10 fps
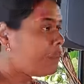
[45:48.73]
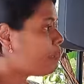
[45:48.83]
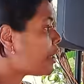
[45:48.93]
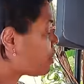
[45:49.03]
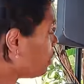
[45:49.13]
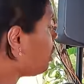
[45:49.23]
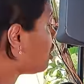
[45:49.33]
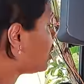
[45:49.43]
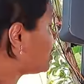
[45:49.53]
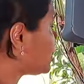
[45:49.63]

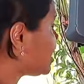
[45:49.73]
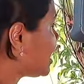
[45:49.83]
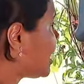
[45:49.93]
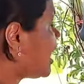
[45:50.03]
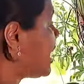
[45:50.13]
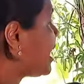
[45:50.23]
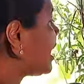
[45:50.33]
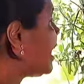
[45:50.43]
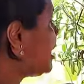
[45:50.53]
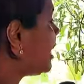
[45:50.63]
because
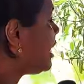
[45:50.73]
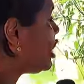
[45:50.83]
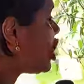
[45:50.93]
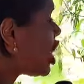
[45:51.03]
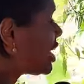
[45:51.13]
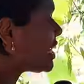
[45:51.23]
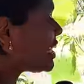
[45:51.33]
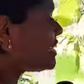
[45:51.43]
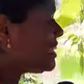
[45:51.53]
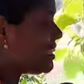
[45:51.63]
he did not
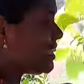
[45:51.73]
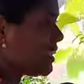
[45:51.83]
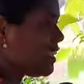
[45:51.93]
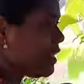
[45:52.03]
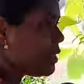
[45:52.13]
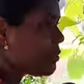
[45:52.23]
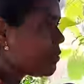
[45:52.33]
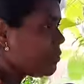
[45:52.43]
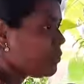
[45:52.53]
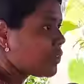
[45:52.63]
consider
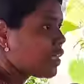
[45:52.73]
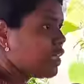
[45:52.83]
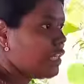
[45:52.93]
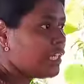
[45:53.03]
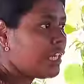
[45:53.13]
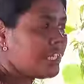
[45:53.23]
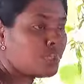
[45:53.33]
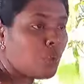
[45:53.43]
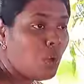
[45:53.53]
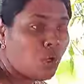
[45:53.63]

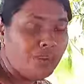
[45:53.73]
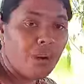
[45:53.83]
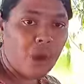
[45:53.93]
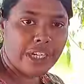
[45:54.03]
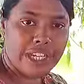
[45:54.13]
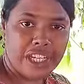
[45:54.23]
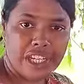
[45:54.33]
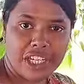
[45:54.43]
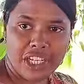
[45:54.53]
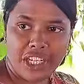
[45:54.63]
his own body,
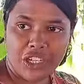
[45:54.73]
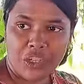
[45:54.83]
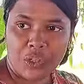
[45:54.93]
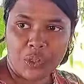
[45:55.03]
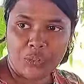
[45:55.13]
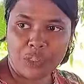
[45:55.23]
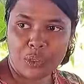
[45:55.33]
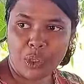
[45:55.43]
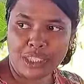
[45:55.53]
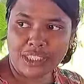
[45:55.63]

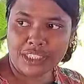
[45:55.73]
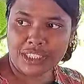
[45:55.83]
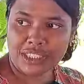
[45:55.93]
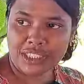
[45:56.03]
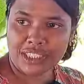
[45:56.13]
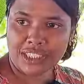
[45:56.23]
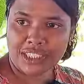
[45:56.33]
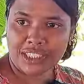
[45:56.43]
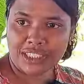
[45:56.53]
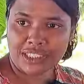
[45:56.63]
which was
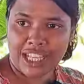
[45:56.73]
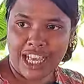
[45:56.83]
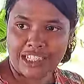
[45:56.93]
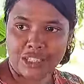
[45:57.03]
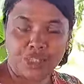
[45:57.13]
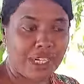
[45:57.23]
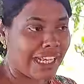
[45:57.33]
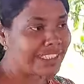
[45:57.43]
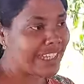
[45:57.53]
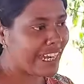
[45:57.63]
as good
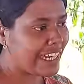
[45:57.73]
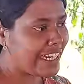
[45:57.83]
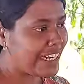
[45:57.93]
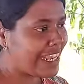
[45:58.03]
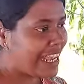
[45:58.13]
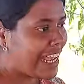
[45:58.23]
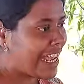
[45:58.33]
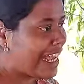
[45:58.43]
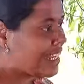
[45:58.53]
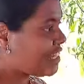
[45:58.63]
as dead,
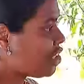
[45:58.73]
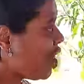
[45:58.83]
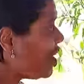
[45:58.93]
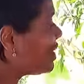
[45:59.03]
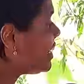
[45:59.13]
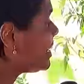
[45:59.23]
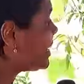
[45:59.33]
and nor he